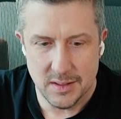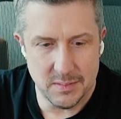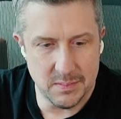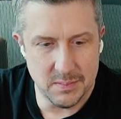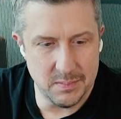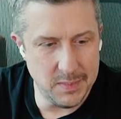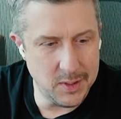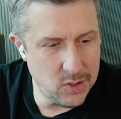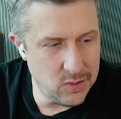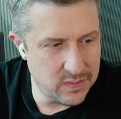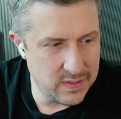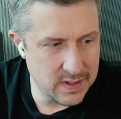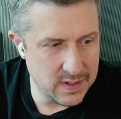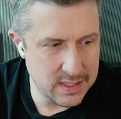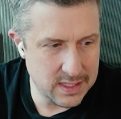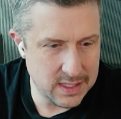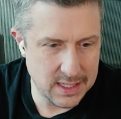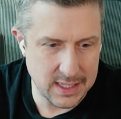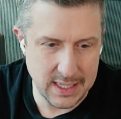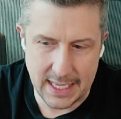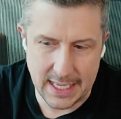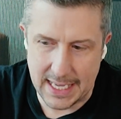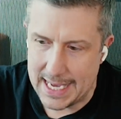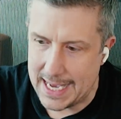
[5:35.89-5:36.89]
moving
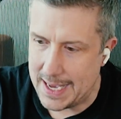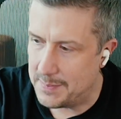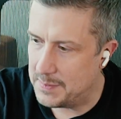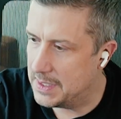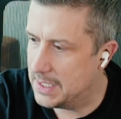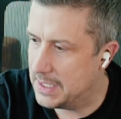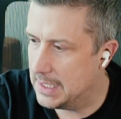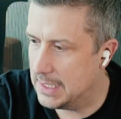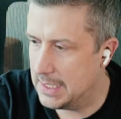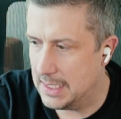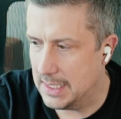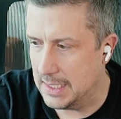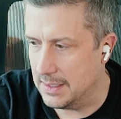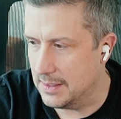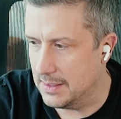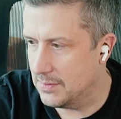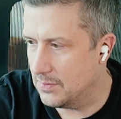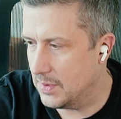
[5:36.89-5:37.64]
and happening, and